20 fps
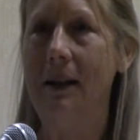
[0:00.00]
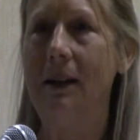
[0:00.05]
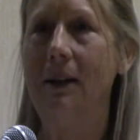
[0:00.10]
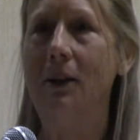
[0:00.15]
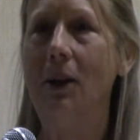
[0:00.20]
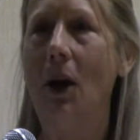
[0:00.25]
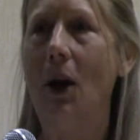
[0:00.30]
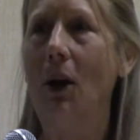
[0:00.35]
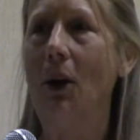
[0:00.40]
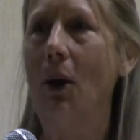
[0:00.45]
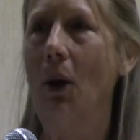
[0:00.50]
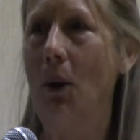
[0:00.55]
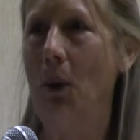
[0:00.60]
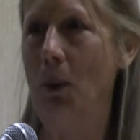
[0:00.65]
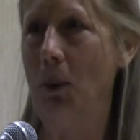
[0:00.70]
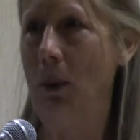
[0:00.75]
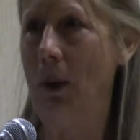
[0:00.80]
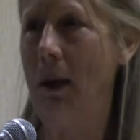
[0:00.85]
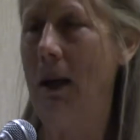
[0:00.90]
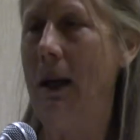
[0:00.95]
Not
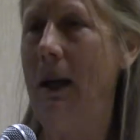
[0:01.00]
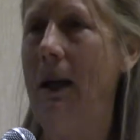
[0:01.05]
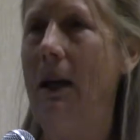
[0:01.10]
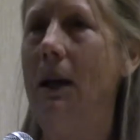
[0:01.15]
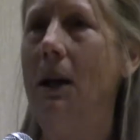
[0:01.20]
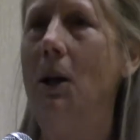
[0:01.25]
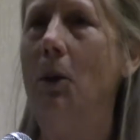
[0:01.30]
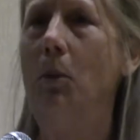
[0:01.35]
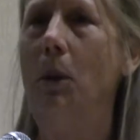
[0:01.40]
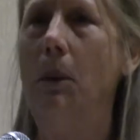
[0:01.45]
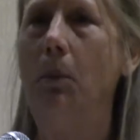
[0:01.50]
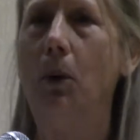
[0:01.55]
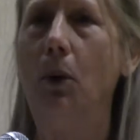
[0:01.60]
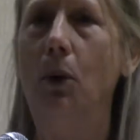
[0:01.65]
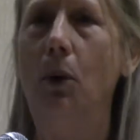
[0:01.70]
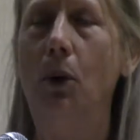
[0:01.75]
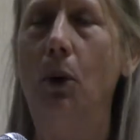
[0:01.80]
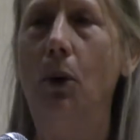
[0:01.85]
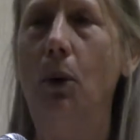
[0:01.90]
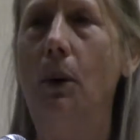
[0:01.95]
only people
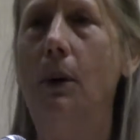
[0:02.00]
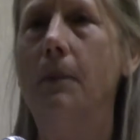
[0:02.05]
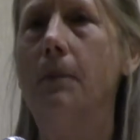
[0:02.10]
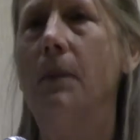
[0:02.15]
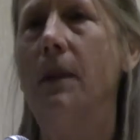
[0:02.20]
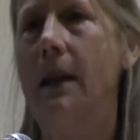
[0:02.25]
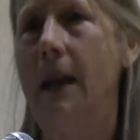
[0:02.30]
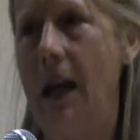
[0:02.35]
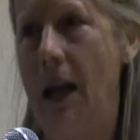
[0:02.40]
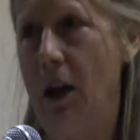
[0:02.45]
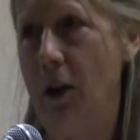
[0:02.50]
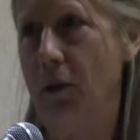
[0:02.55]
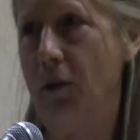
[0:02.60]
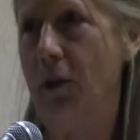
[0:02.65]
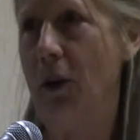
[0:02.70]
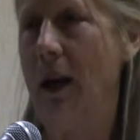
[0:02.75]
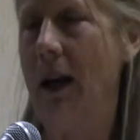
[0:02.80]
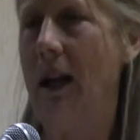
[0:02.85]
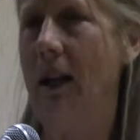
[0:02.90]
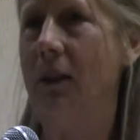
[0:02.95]
who care
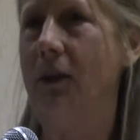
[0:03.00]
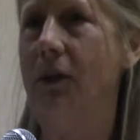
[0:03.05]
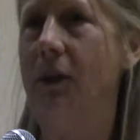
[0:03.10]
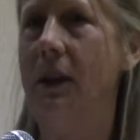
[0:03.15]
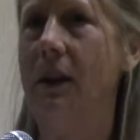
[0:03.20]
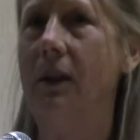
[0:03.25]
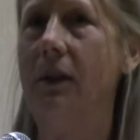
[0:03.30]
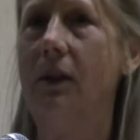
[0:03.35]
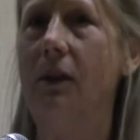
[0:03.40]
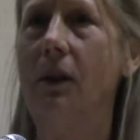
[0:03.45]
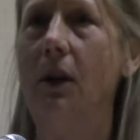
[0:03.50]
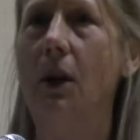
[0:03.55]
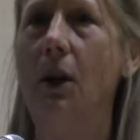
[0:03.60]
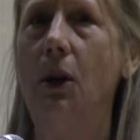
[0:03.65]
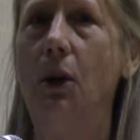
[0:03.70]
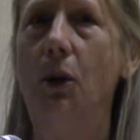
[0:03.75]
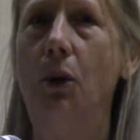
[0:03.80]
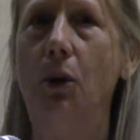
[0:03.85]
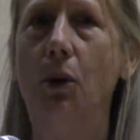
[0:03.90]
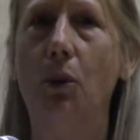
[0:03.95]
for elephants,
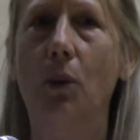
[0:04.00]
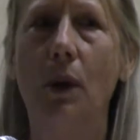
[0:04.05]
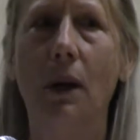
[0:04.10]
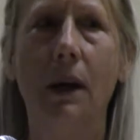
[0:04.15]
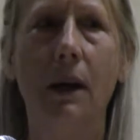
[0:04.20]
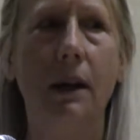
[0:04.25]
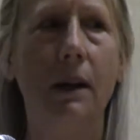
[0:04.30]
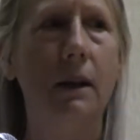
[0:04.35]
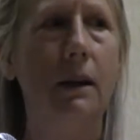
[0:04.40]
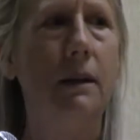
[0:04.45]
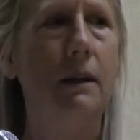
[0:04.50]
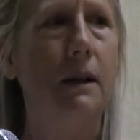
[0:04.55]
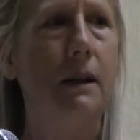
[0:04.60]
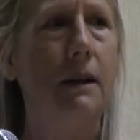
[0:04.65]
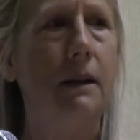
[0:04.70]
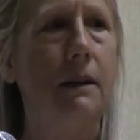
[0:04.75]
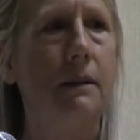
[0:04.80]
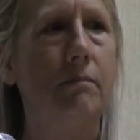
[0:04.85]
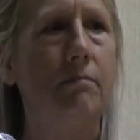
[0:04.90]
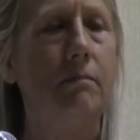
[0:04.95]
who run
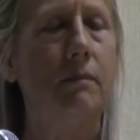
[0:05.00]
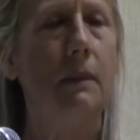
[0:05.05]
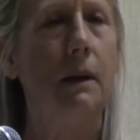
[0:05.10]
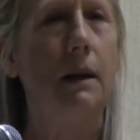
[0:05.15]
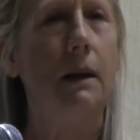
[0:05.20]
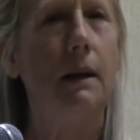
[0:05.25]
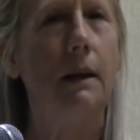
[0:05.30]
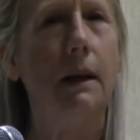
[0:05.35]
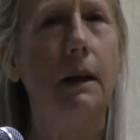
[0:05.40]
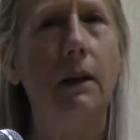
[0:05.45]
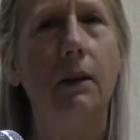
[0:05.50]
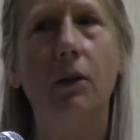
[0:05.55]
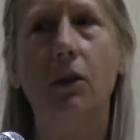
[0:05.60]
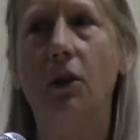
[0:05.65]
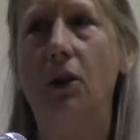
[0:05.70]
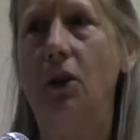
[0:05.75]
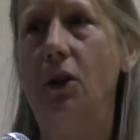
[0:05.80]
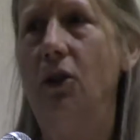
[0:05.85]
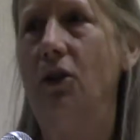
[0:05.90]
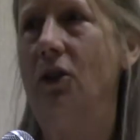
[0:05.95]

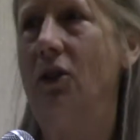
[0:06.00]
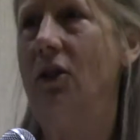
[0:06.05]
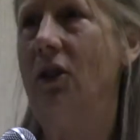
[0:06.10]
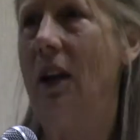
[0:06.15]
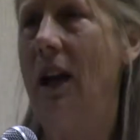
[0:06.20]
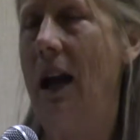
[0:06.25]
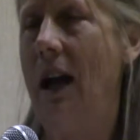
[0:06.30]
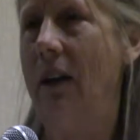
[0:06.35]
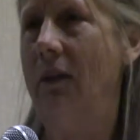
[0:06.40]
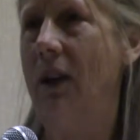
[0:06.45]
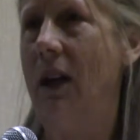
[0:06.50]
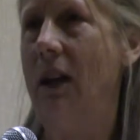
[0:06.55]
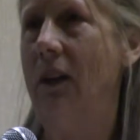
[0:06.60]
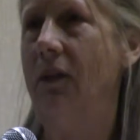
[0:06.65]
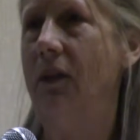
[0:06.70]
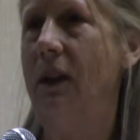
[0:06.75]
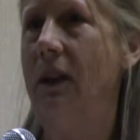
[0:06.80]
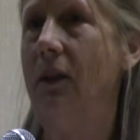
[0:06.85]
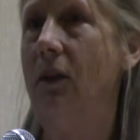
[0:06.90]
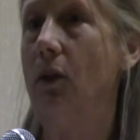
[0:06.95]
institutions that have
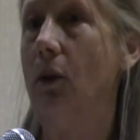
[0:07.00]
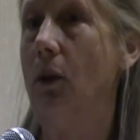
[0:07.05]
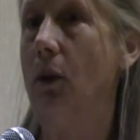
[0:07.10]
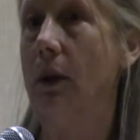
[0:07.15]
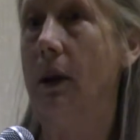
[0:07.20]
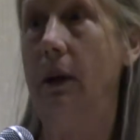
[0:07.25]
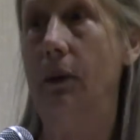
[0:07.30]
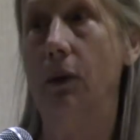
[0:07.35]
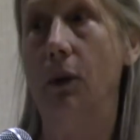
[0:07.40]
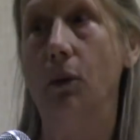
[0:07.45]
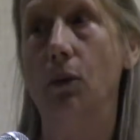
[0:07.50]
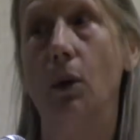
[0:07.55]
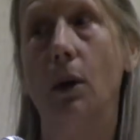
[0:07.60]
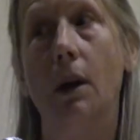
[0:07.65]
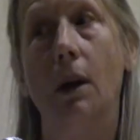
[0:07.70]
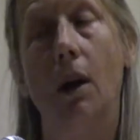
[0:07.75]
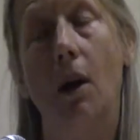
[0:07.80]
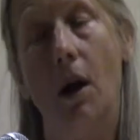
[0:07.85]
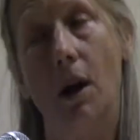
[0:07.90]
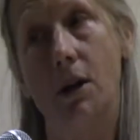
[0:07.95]
elephants, or even
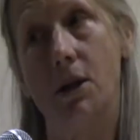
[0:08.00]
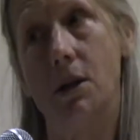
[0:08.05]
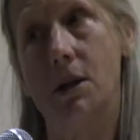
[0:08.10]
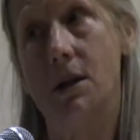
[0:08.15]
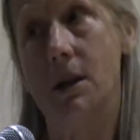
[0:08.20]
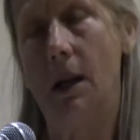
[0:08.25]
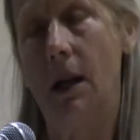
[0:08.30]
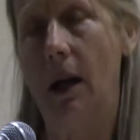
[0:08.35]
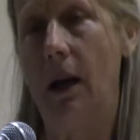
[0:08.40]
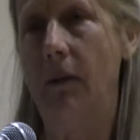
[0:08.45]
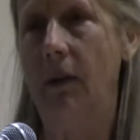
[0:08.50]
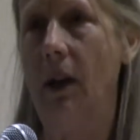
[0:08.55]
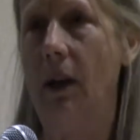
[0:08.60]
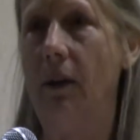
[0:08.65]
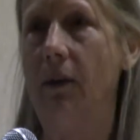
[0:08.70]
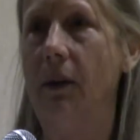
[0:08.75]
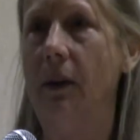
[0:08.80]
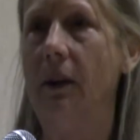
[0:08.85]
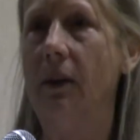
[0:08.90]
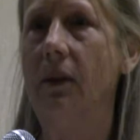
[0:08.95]
run lodges that have
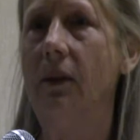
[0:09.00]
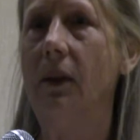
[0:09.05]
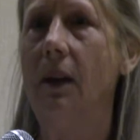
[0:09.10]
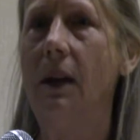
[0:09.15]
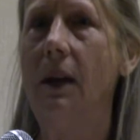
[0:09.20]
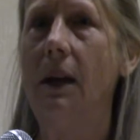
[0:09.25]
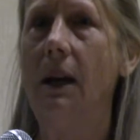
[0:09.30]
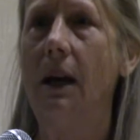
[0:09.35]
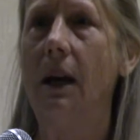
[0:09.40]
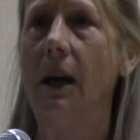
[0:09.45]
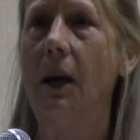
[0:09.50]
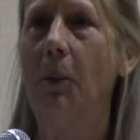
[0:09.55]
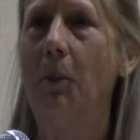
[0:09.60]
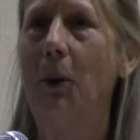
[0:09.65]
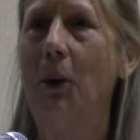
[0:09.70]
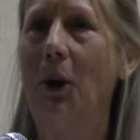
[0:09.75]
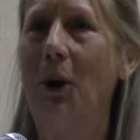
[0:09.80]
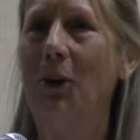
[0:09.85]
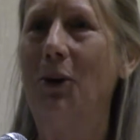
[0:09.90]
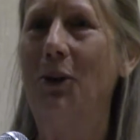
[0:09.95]
elephants,
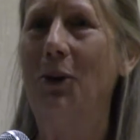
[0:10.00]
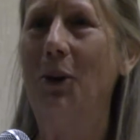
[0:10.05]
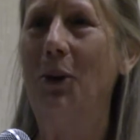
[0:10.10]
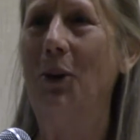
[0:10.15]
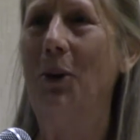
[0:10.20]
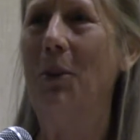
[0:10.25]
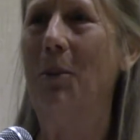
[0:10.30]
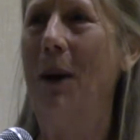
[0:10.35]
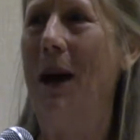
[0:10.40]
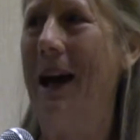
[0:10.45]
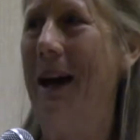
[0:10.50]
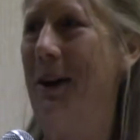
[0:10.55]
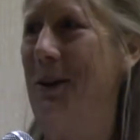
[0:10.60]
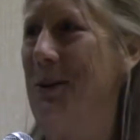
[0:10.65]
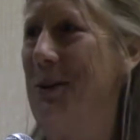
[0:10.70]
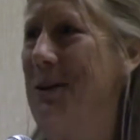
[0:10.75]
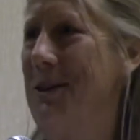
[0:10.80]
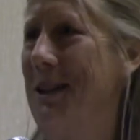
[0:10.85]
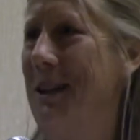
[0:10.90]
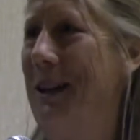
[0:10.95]
but also the
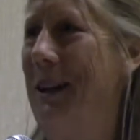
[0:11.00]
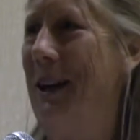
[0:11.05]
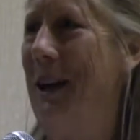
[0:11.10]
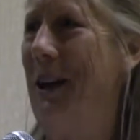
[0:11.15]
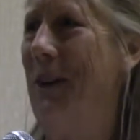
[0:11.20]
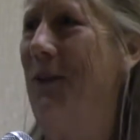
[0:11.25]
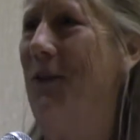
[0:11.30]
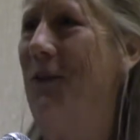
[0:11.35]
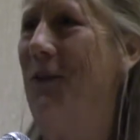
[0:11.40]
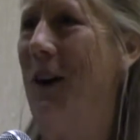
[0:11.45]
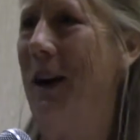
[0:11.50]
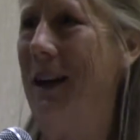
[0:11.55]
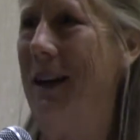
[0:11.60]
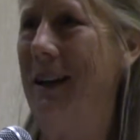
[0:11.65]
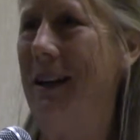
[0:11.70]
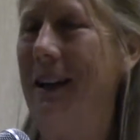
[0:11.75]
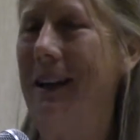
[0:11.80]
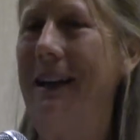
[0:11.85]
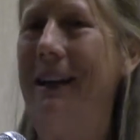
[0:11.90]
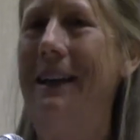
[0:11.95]
mahouts have
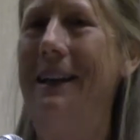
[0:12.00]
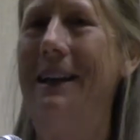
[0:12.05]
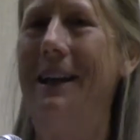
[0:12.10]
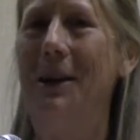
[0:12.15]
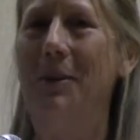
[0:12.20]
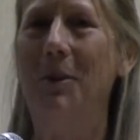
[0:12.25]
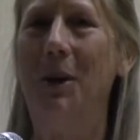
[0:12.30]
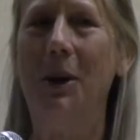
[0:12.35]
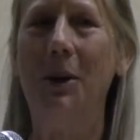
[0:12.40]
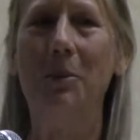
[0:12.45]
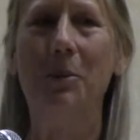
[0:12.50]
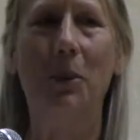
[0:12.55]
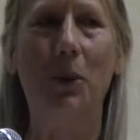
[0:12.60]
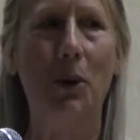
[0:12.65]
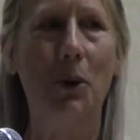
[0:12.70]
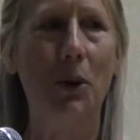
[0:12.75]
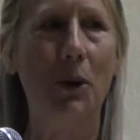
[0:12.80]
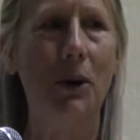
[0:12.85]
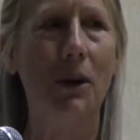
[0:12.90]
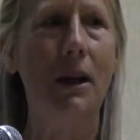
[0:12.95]
finally come on
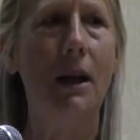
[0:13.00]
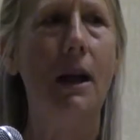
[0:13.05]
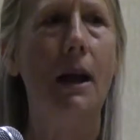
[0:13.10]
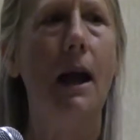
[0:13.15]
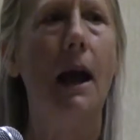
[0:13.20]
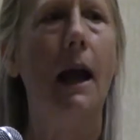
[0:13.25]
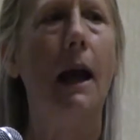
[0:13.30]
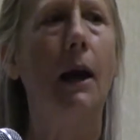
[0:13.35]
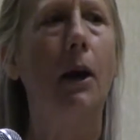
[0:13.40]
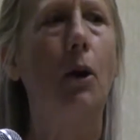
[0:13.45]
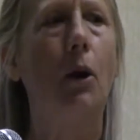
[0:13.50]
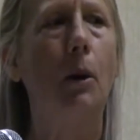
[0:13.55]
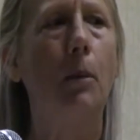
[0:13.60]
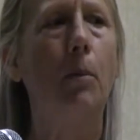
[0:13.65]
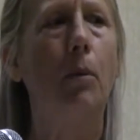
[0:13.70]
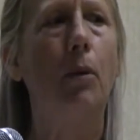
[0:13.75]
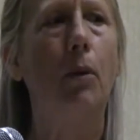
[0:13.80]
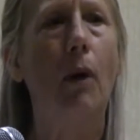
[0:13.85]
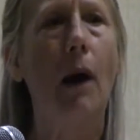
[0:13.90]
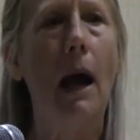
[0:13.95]
board and are
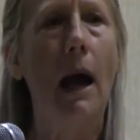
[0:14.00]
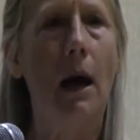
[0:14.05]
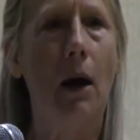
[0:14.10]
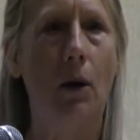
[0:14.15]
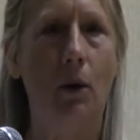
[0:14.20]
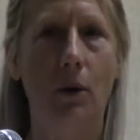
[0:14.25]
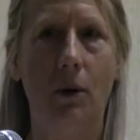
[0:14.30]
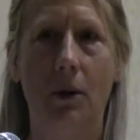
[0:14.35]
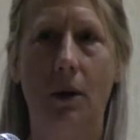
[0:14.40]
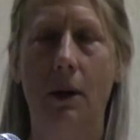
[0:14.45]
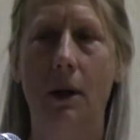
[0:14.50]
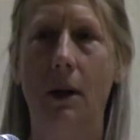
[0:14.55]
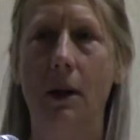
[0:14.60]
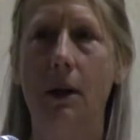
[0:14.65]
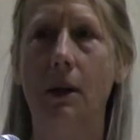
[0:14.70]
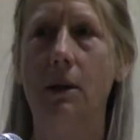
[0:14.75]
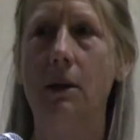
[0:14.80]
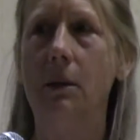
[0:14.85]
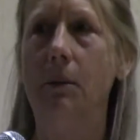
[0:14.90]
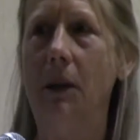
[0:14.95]
proud
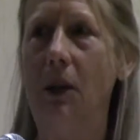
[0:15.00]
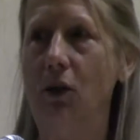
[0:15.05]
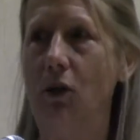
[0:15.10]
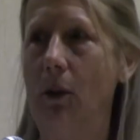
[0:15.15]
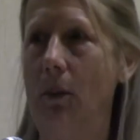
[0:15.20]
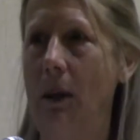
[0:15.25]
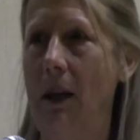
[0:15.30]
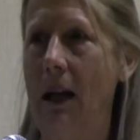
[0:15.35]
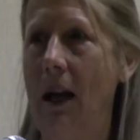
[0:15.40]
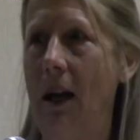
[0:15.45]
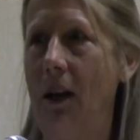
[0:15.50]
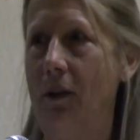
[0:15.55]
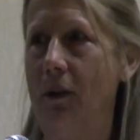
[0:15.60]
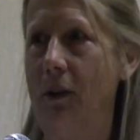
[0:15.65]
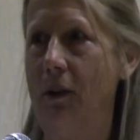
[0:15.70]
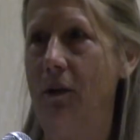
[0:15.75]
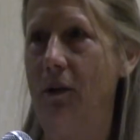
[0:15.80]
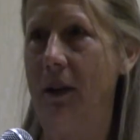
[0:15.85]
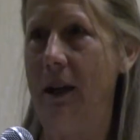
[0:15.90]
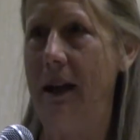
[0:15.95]
to be trimming
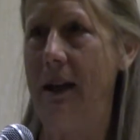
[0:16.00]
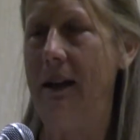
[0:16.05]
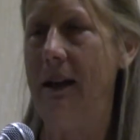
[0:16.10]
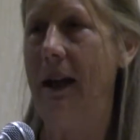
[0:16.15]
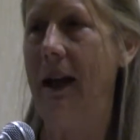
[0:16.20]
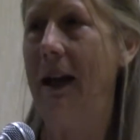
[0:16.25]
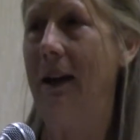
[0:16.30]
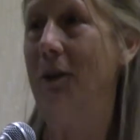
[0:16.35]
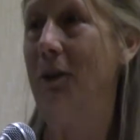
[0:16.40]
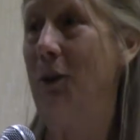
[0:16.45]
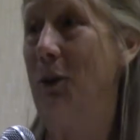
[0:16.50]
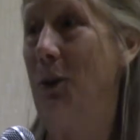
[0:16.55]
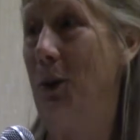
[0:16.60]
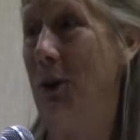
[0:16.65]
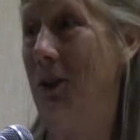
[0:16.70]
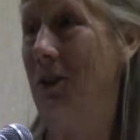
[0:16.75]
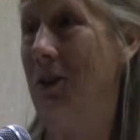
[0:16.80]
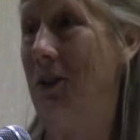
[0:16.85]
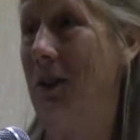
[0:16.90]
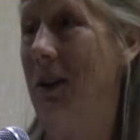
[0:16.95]
elephant feet. And of
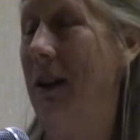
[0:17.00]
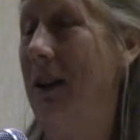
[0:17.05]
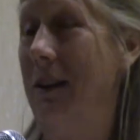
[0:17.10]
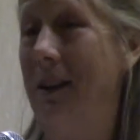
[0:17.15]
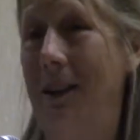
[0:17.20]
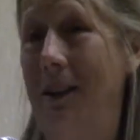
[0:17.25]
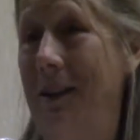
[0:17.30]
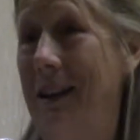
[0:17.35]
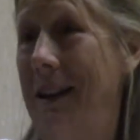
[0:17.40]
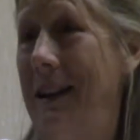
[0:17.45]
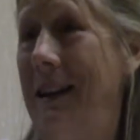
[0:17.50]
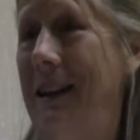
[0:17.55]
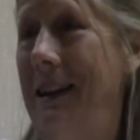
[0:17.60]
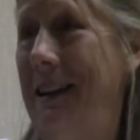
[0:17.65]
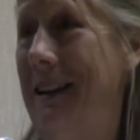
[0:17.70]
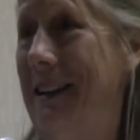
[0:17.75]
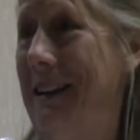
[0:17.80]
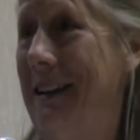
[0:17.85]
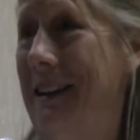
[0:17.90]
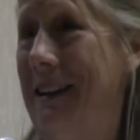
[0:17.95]
course, they're the key.